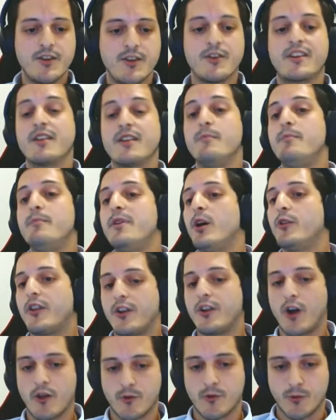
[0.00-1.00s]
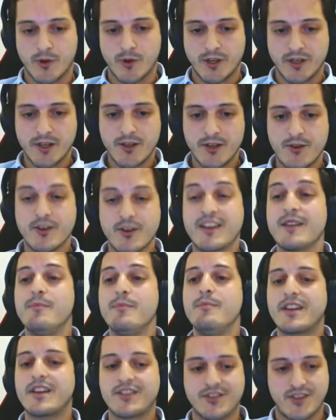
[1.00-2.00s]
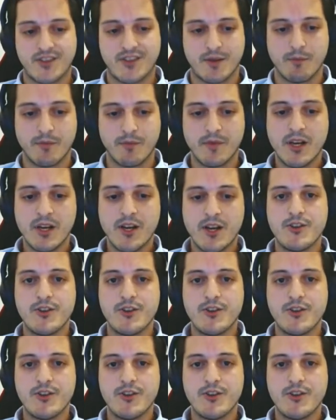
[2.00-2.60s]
you can build another one, you can mix them,